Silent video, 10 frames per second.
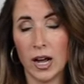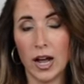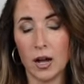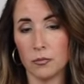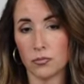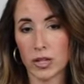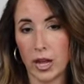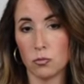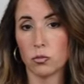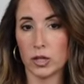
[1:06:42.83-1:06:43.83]
um,
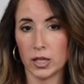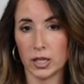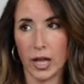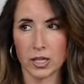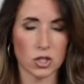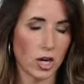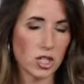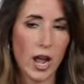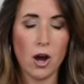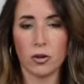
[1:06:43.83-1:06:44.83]
can really like
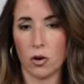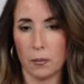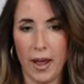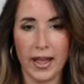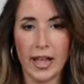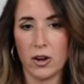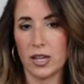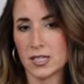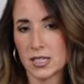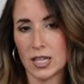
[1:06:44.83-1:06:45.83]
stretch out or bag
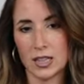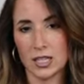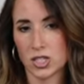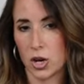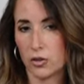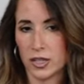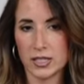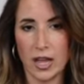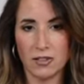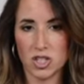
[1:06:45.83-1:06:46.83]
out easily. These don't.
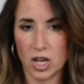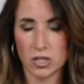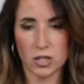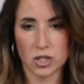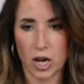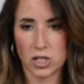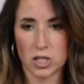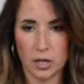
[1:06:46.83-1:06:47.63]
These have a gentle stretch to